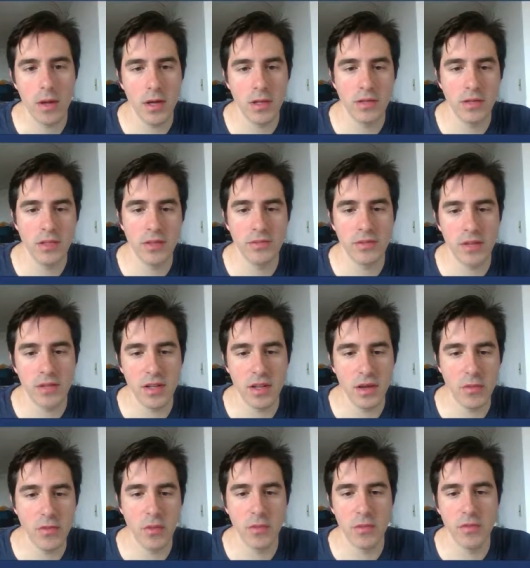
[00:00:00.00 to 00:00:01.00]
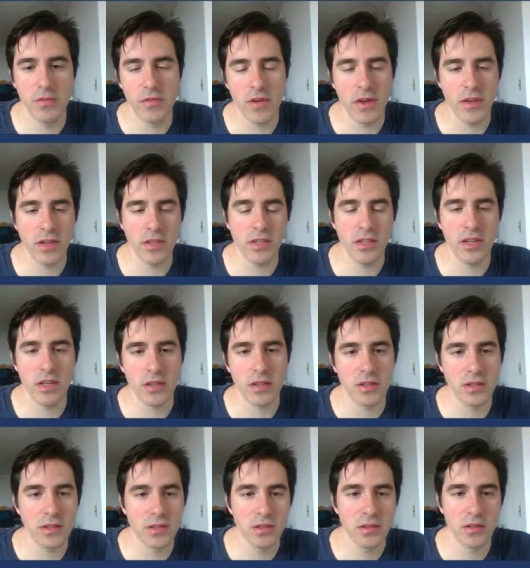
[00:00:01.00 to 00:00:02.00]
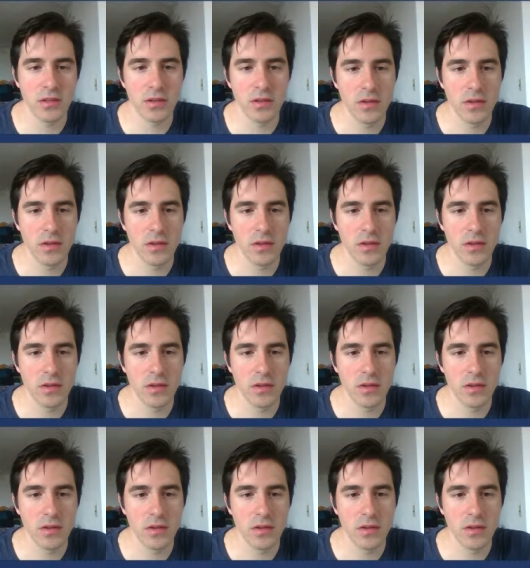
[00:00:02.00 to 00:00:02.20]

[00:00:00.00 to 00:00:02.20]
I just have to take a moment for a6.